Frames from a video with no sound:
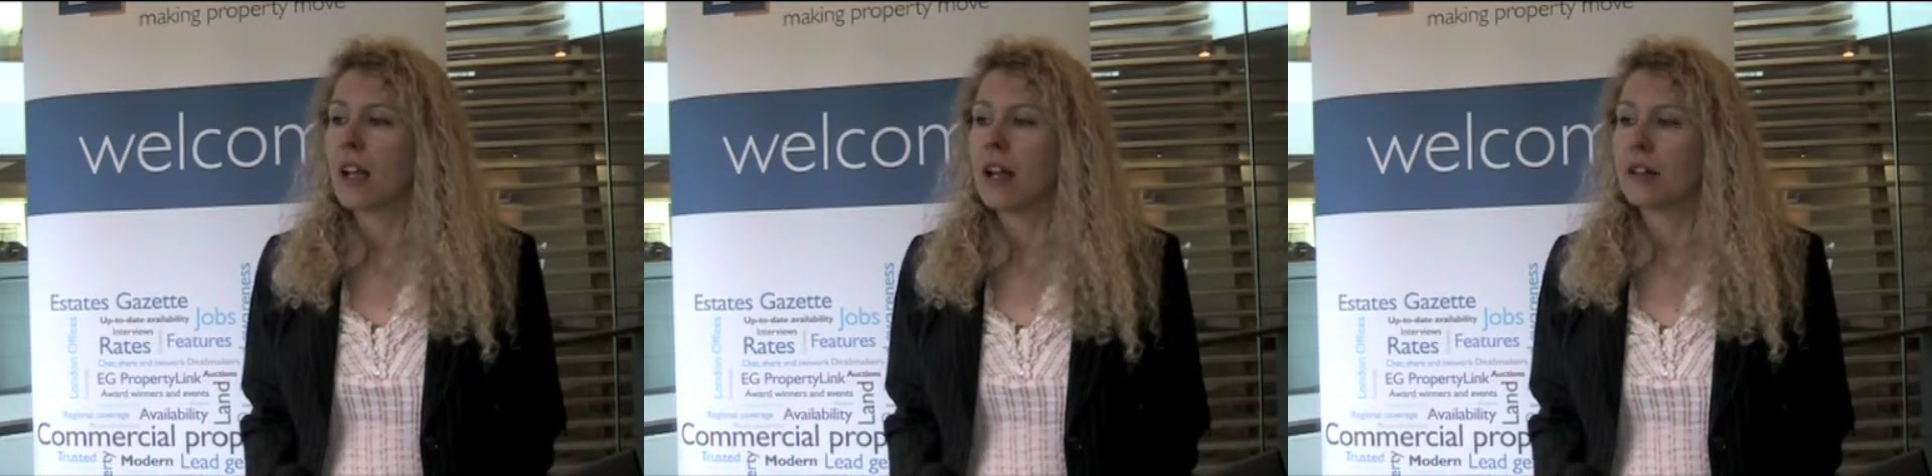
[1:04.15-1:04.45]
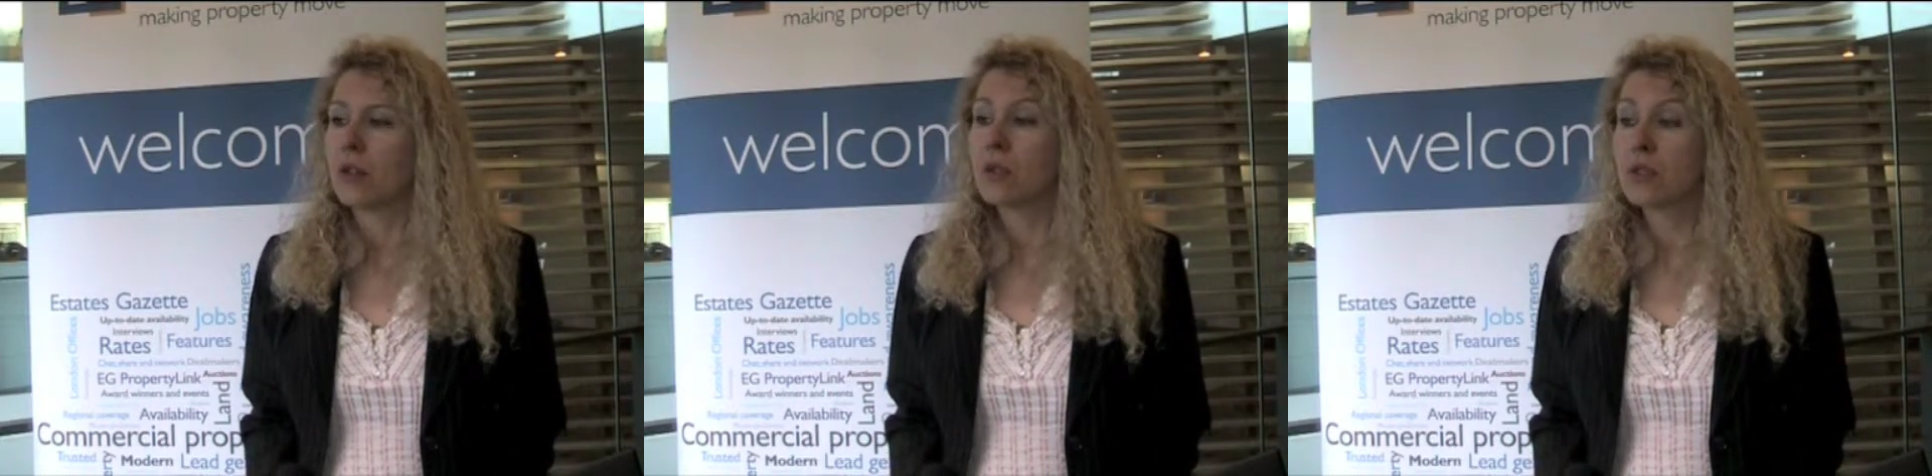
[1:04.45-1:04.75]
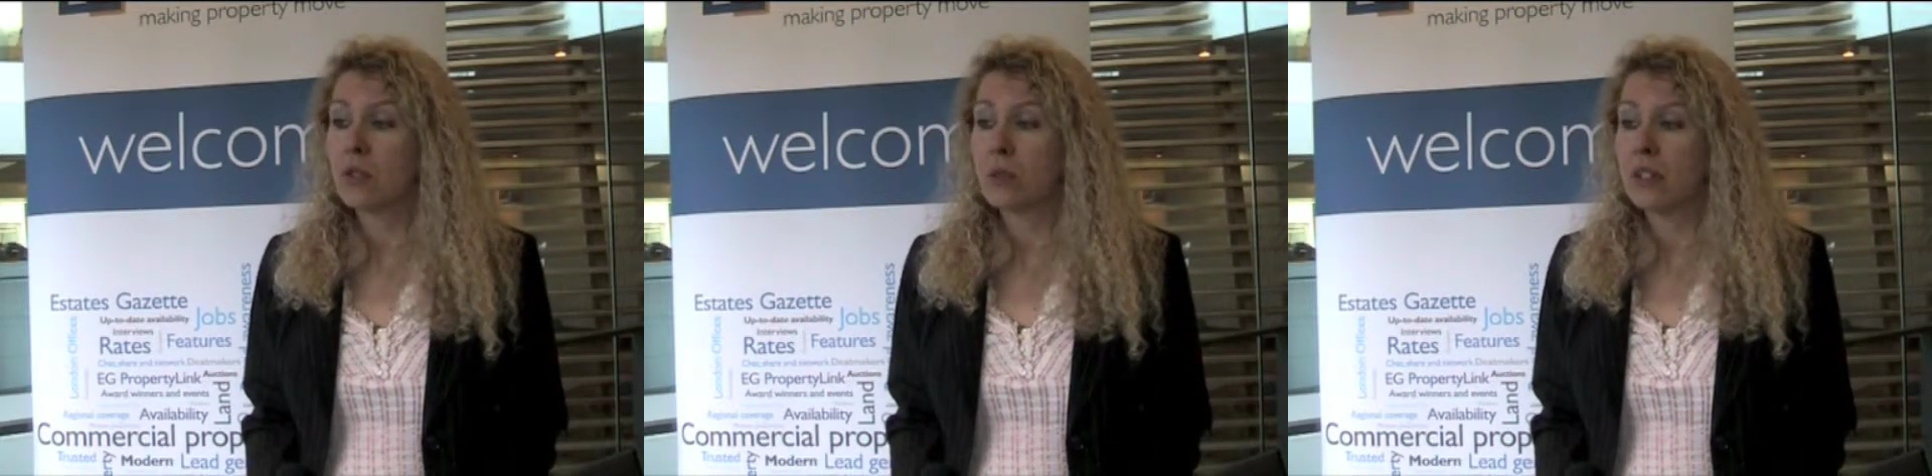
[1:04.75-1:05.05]
And
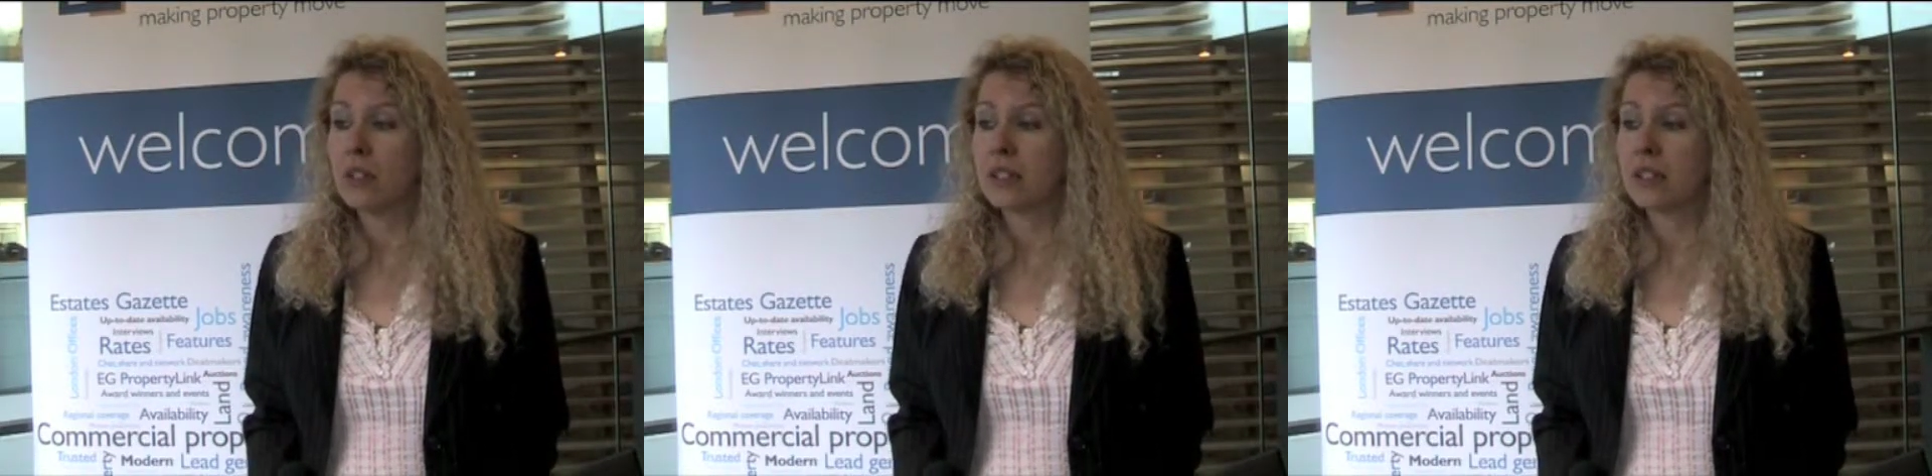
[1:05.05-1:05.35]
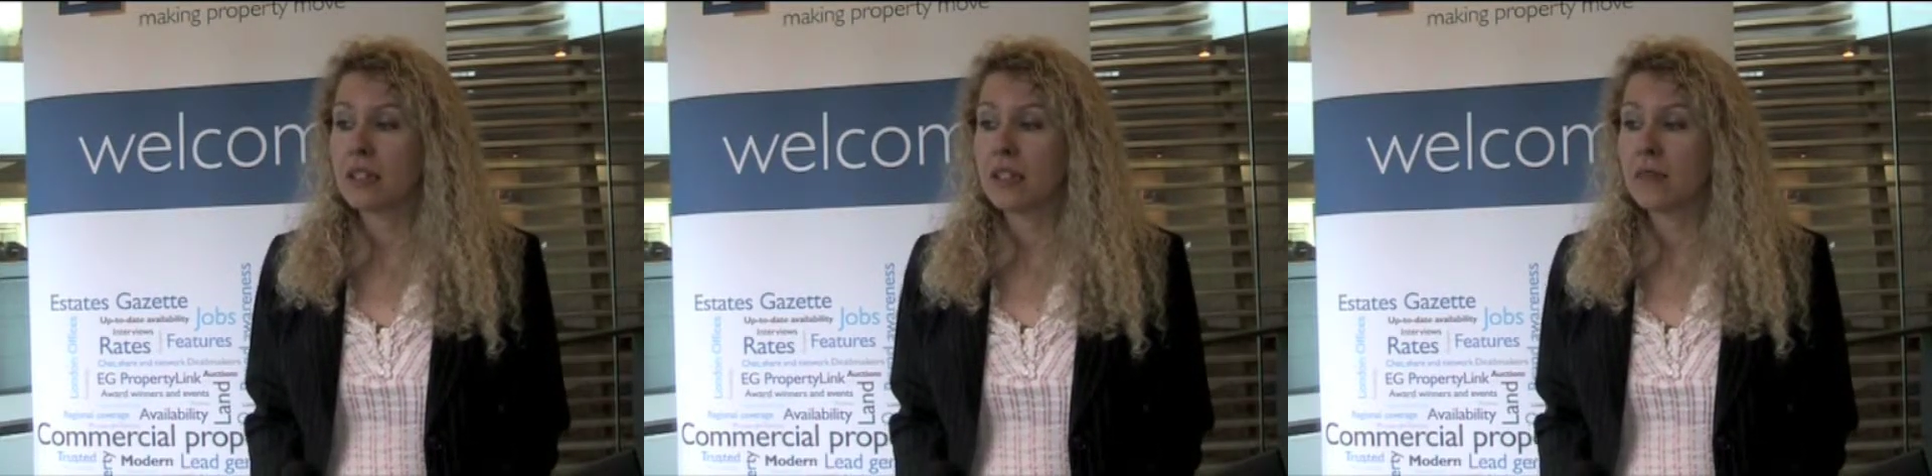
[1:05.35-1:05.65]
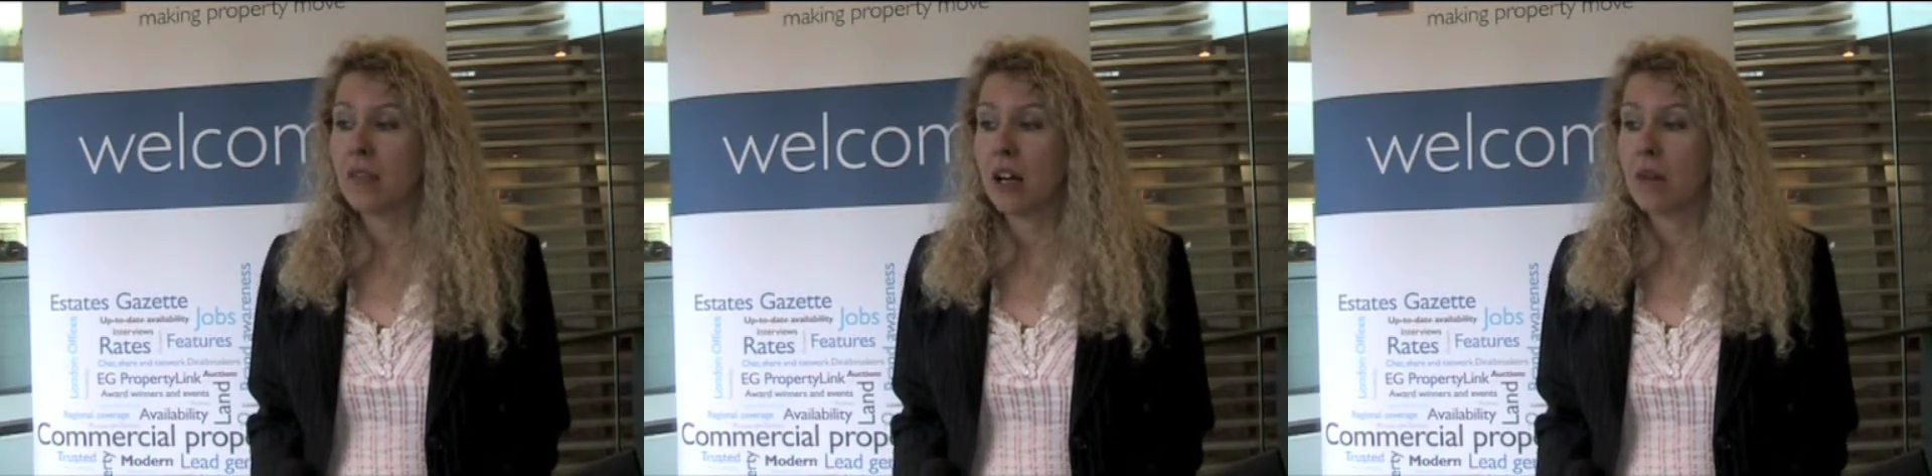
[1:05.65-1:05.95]
also we see